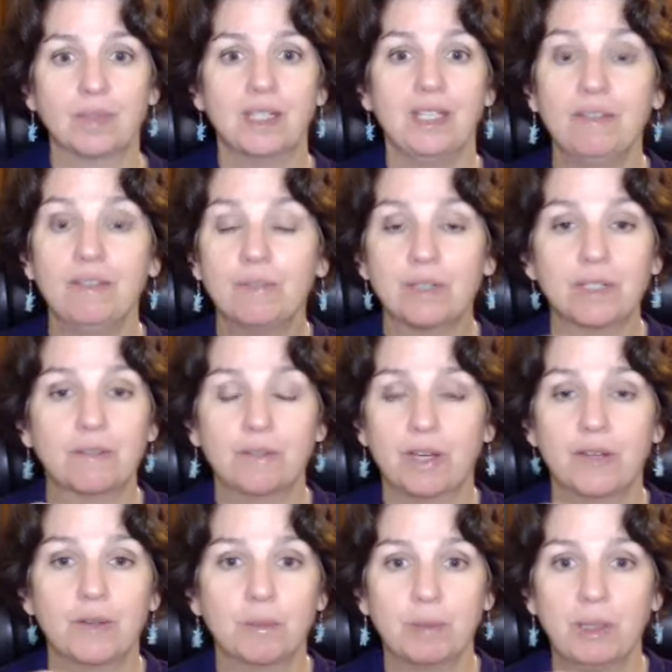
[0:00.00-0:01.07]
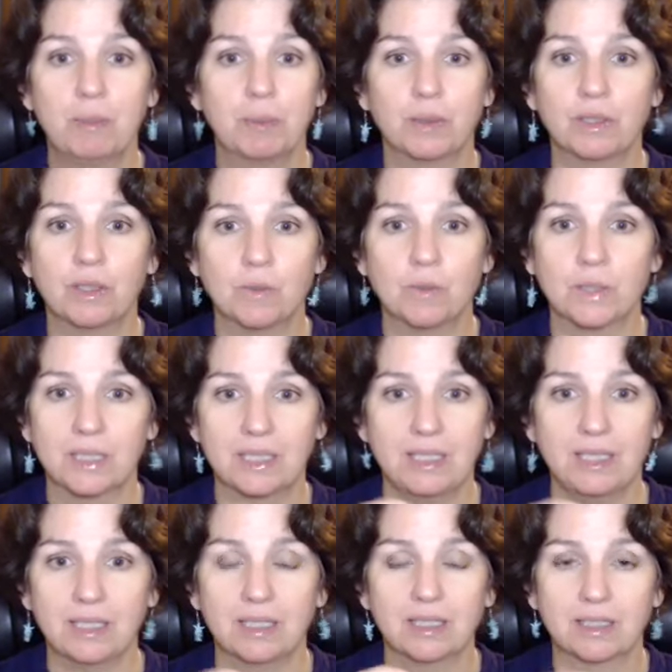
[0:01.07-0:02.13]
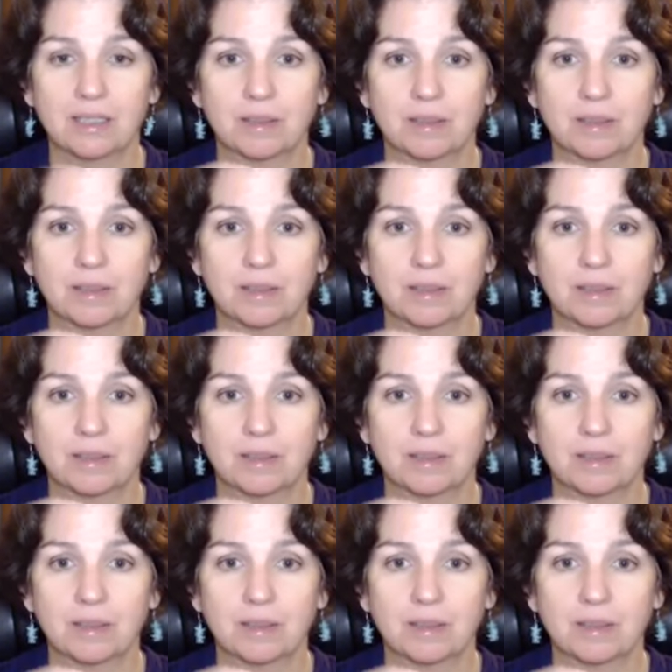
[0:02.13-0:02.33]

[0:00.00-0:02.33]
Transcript: even if other people don't see it.